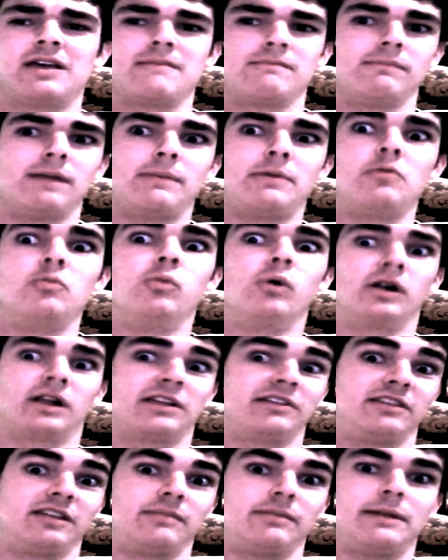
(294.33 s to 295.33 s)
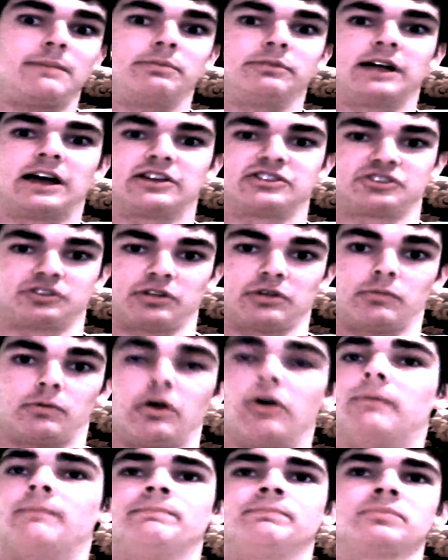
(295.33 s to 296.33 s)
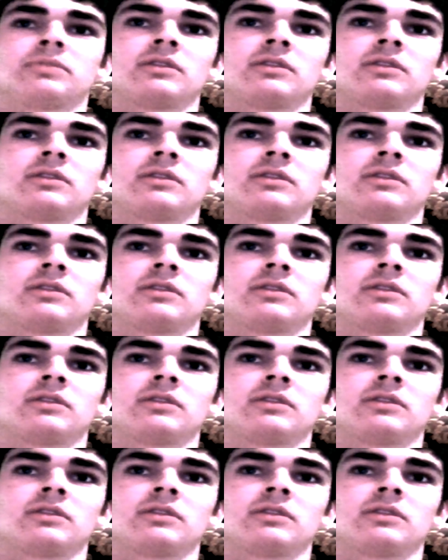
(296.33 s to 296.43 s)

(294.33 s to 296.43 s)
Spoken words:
maybe 1 in 10 people actually will.